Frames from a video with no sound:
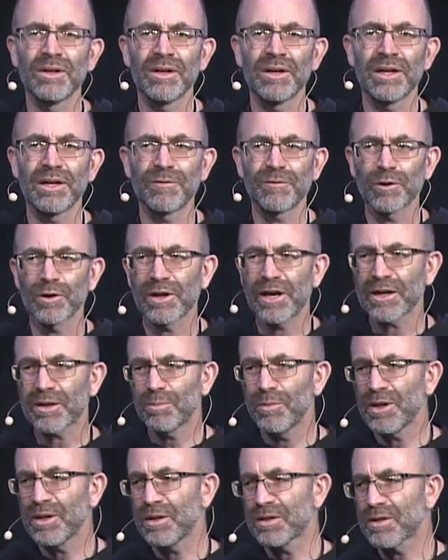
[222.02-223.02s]
And if you're like
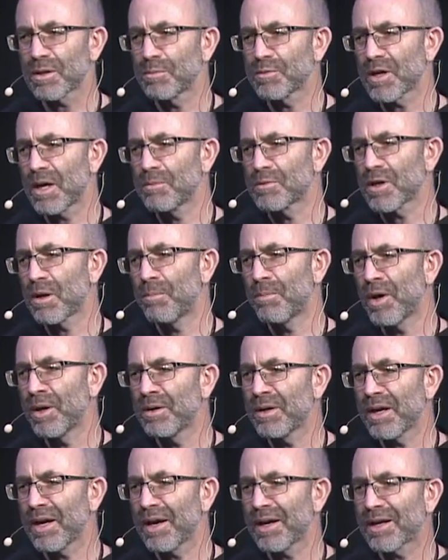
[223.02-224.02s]
me, sometimes on
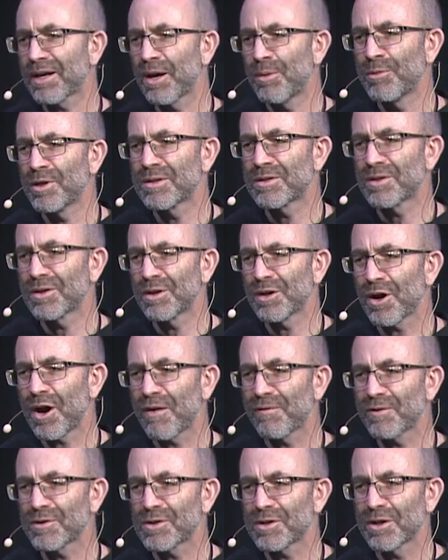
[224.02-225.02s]
Monday I come into the
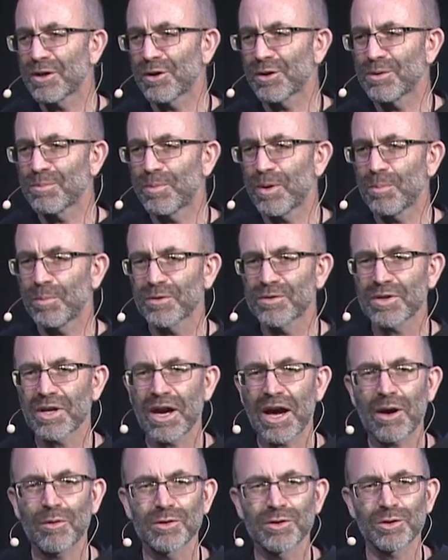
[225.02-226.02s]
office here and people say,
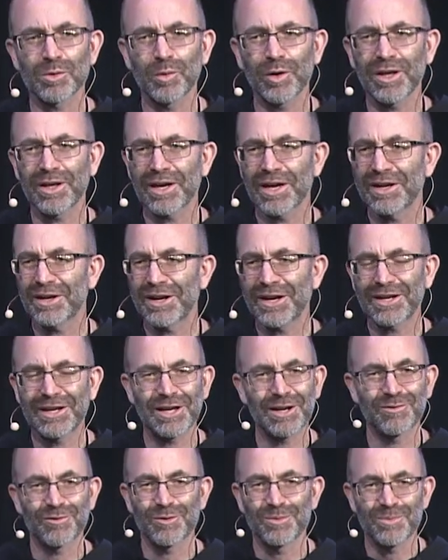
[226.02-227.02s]
how was your weekend? And I
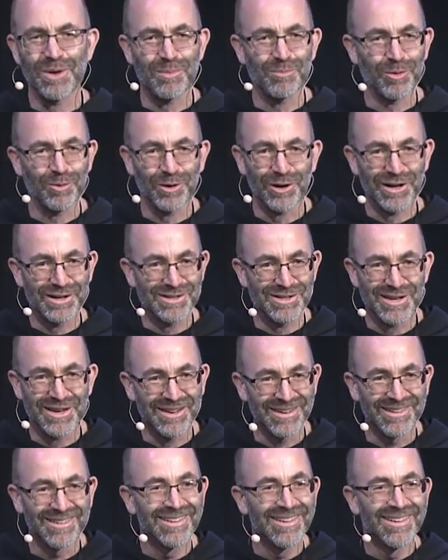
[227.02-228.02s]
can't even remember what I did
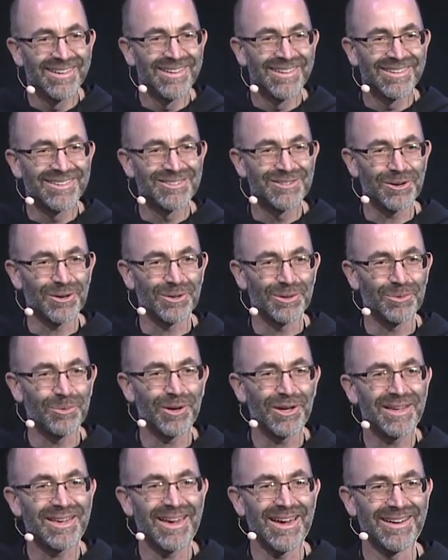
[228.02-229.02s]
during the
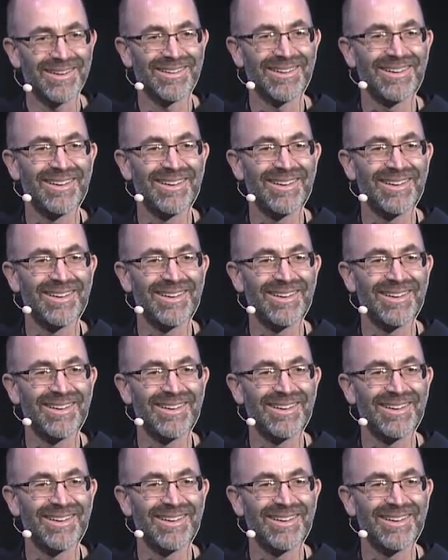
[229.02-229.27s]
weekend.